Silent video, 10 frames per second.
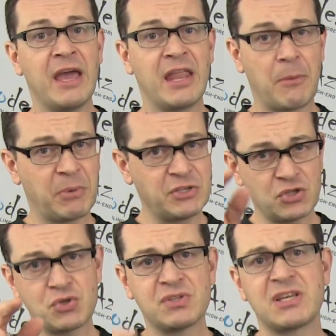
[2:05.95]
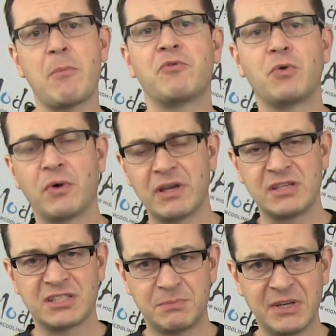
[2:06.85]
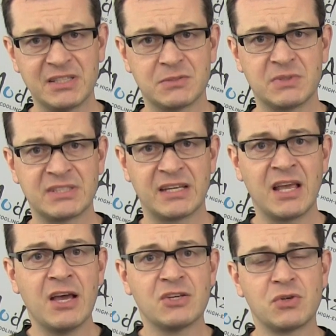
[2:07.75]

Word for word: And I'm pretty sure some of you already experienced with that.